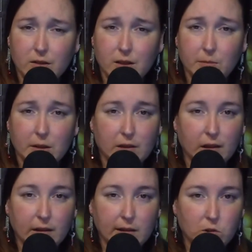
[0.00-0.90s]
about the
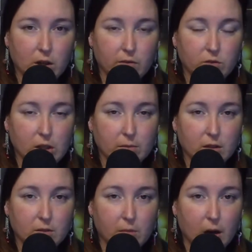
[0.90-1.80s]
condition of
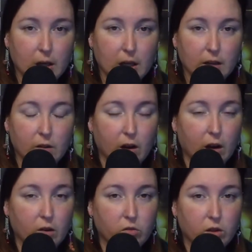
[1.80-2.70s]
James's body that
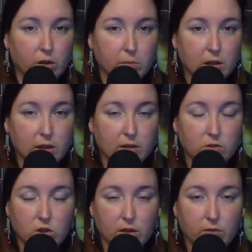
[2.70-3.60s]
the police
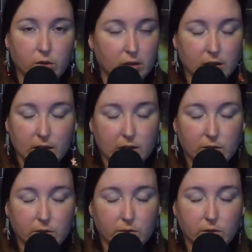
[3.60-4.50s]
chief or
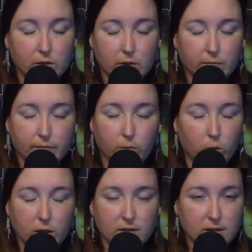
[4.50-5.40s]
detective
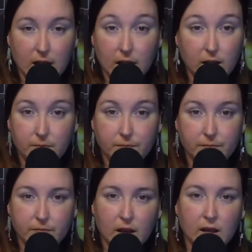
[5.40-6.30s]
wouldn't say,
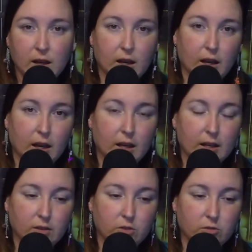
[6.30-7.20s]
and I
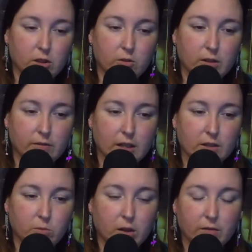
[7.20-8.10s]
don't know if that's
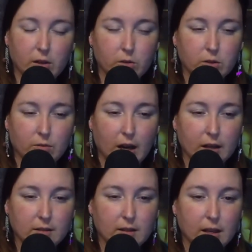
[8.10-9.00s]
one of those
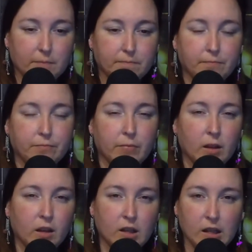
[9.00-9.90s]
facts that,
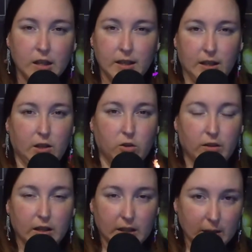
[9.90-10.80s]

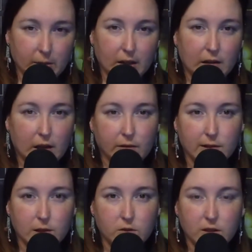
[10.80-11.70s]
they keep it kind of
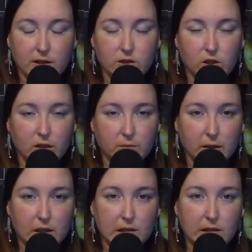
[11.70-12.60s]
close to the chest
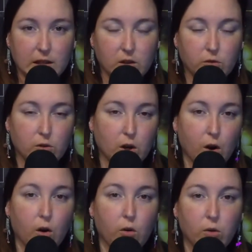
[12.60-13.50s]
because they don't know.